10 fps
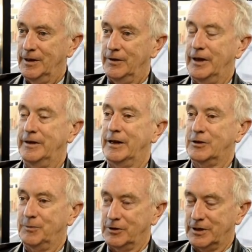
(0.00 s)
Then that's
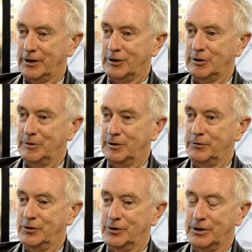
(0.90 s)
most likely to be the
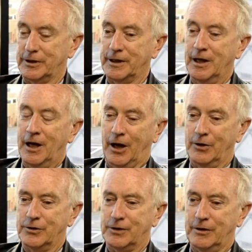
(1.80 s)
fragility. I
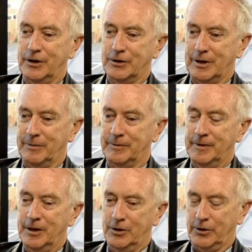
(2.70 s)
also hear
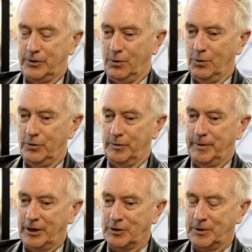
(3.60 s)
not all the
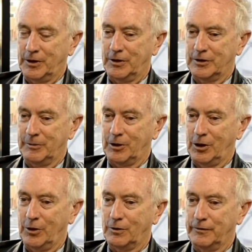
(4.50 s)
banks, but I hear some of the
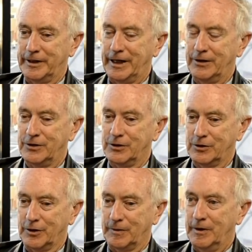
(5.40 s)
local financiers
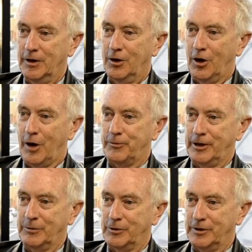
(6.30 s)
are
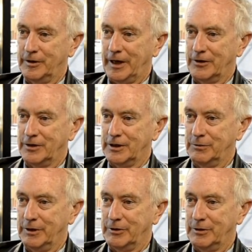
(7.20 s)
operating with their asset to
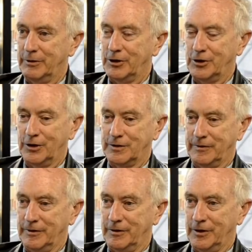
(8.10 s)
equity ratios
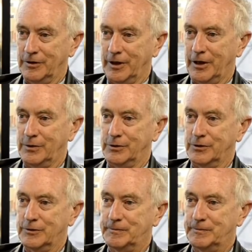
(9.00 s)
in the hundreds.